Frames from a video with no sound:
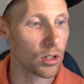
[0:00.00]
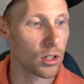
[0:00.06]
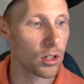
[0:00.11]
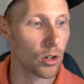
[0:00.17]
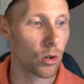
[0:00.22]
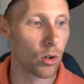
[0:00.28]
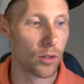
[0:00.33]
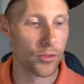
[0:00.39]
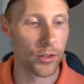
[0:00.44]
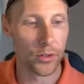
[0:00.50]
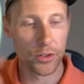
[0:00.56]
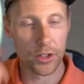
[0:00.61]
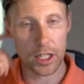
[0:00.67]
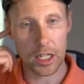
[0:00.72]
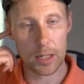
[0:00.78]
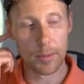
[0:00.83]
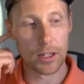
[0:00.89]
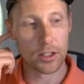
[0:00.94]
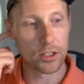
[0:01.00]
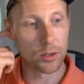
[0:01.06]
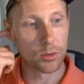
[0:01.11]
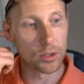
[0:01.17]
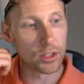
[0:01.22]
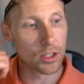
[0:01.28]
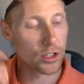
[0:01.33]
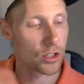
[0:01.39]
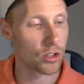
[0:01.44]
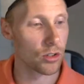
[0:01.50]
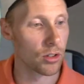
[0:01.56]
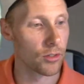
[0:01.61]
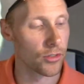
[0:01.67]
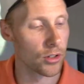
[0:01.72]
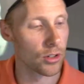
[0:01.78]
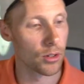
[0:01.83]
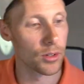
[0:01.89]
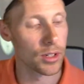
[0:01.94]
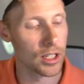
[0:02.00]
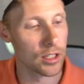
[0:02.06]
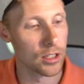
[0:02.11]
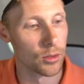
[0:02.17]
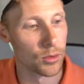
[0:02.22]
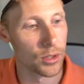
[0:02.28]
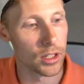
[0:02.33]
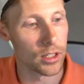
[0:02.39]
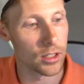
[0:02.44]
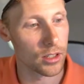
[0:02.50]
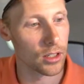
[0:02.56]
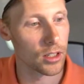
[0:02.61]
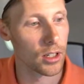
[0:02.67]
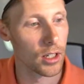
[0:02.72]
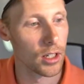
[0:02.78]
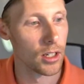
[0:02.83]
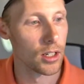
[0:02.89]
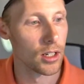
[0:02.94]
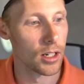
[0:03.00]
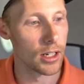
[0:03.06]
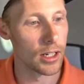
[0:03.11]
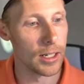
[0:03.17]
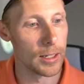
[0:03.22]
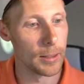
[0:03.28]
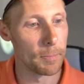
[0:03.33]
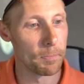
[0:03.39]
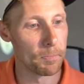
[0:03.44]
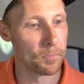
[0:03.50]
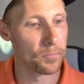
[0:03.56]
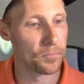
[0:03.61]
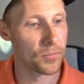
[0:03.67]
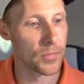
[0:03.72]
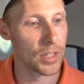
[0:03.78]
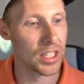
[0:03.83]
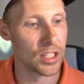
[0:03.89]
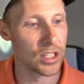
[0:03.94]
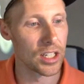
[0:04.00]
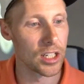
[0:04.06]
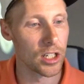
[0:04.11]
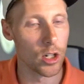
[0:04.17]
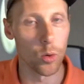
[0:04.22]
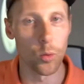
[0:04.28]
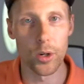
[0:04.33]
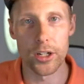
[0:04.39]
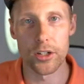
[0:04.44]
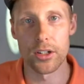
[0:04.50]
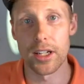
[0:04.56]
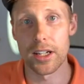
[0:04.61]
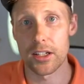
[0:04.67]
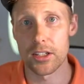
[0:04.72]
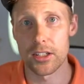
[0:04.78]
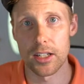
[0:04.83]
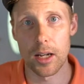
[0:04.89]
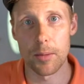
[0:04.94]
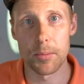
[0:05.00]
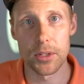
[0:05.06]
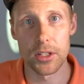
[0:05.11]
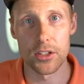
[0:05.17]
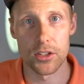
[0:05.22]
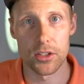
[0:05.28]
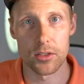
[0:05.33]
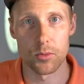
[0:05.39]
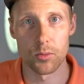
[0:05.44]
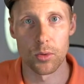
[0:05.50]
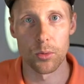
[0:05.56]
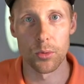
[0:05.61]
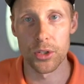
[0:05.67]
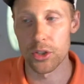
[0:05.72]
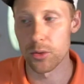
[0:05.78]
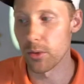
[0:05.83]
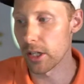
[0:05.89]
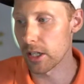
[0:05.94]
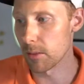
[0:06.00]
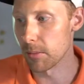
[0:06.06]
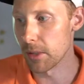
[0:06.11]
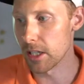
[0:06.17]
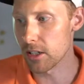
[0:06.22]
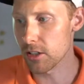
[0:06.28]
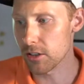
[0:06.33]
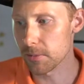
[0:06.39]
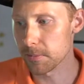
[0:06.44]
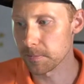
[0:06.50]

Or if you're thinking about doing this, or if you're already doing it, and you need to know what your next step is, what would you recommend?